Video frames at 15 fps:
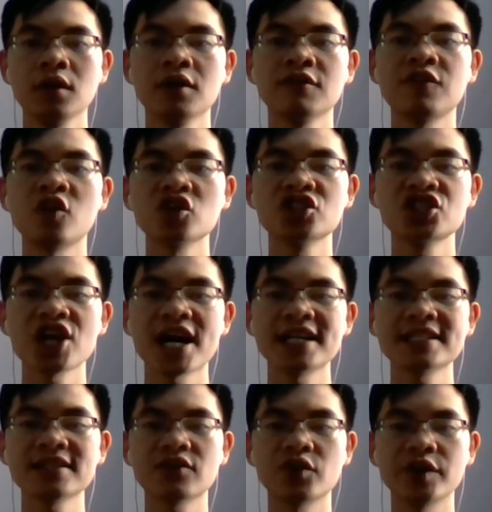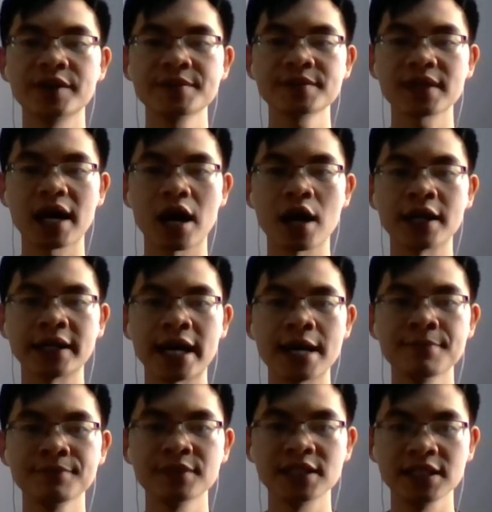For transcripts and
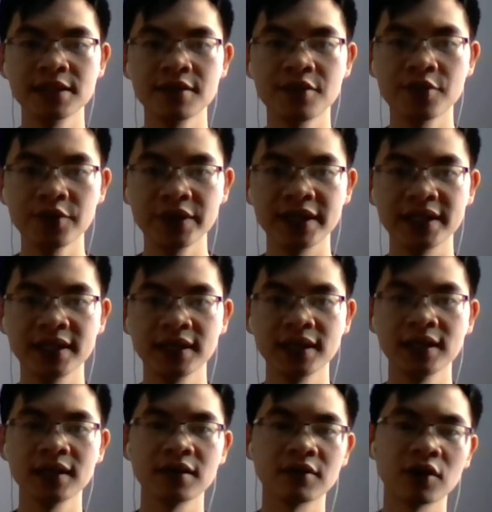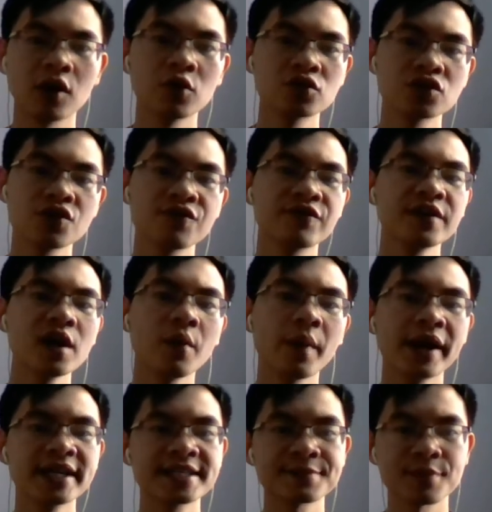MP3, go to
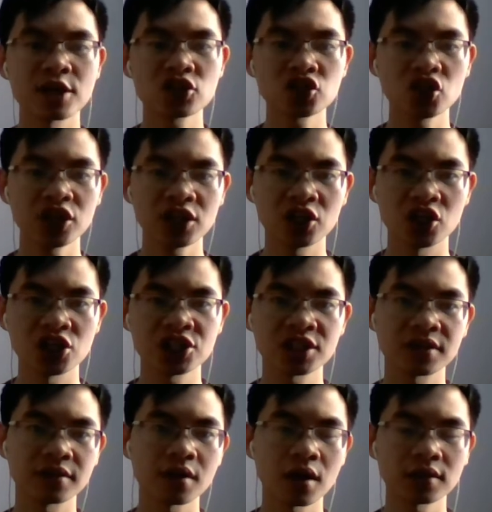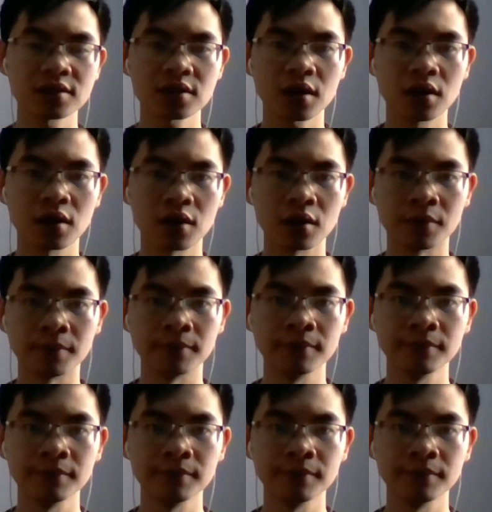voaspecialenglish.com